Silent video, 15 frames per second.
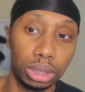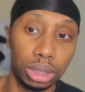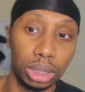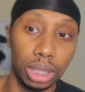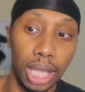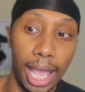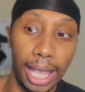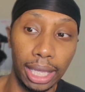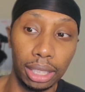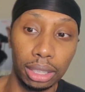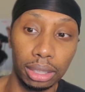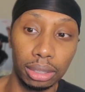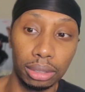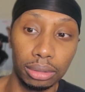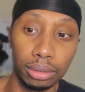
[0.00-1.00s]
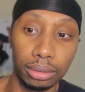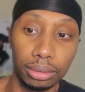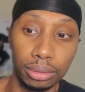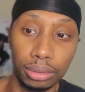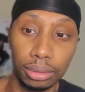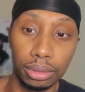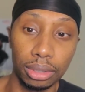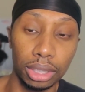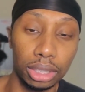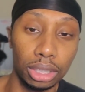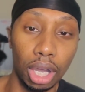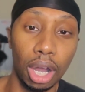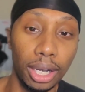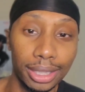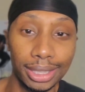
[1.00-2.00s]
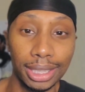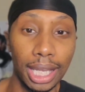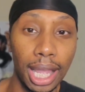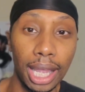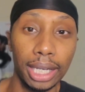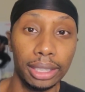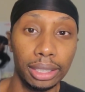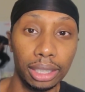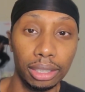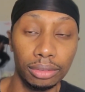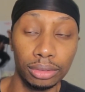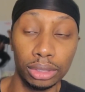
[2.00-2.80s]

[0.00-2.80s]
like the dark side of,